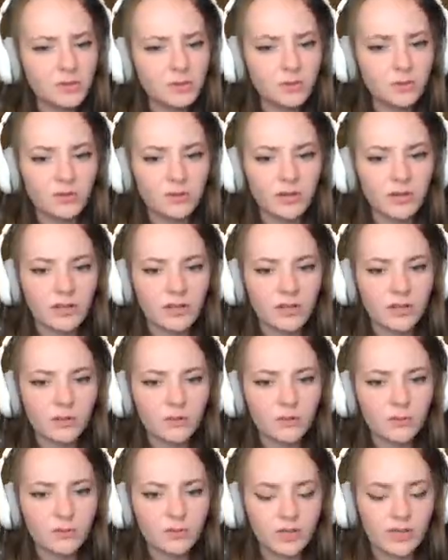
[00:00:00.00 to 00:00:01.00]
or are
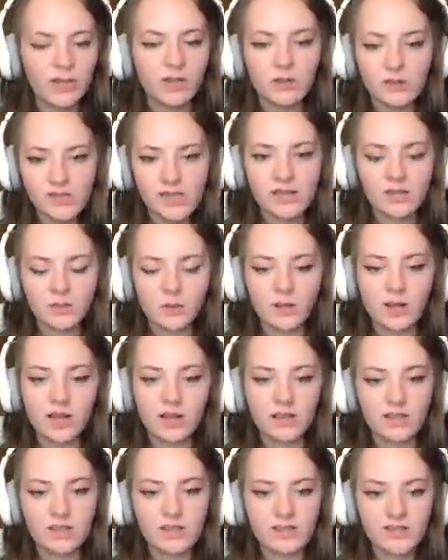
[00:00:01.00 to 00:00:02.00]
you like going to actual
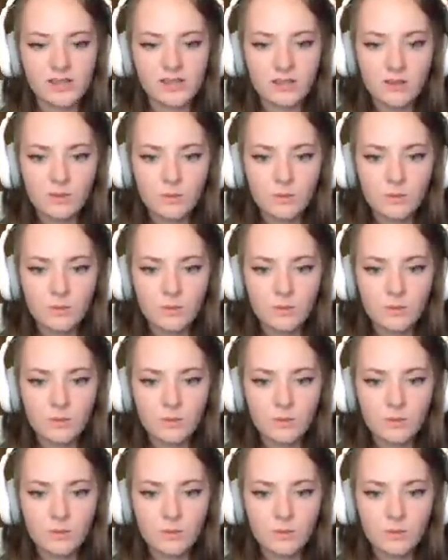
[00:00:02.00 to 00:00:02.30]
classes?